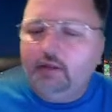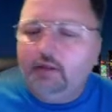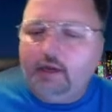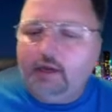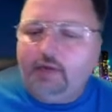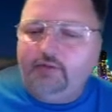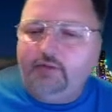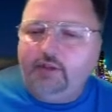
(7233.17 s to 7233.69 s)

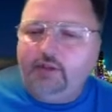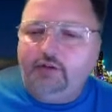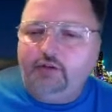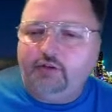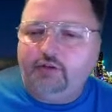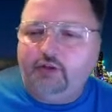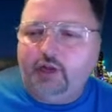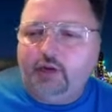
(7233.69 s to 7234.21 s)
Thought I've seen
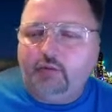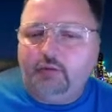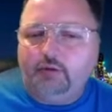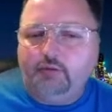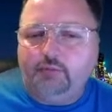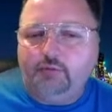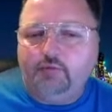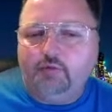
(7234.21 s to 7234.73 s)
your channel
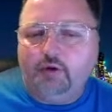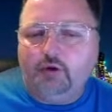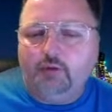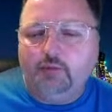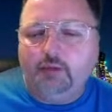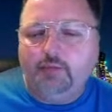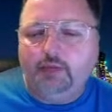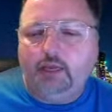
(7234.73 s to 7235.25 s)
once before.
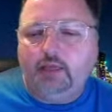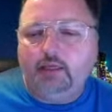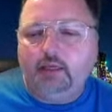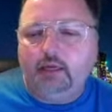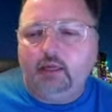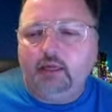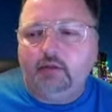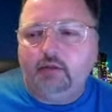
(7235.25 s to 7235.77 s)
Maybe I
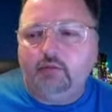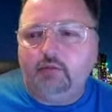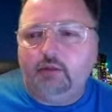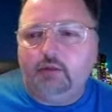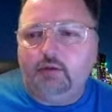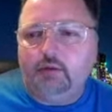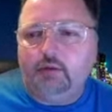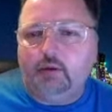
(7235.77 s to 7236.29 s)
connected
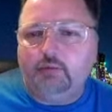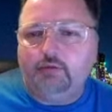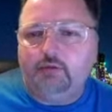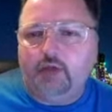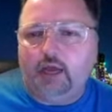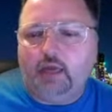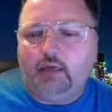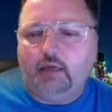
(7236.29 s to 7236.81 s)
with you
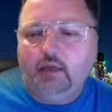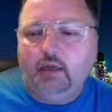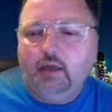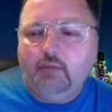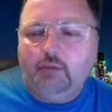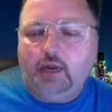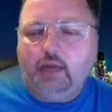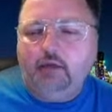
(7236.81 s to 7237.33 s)
outside,
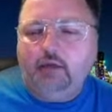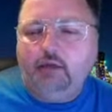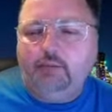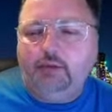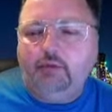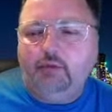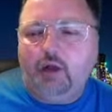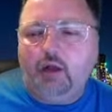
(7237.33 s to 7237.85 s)
but I could
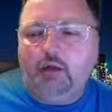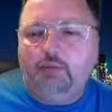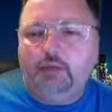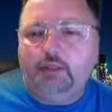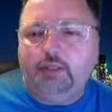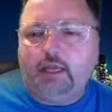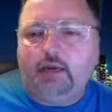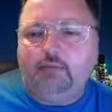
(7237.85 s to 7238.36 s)
be wrong
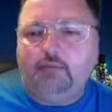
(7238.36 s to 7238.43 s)
about that.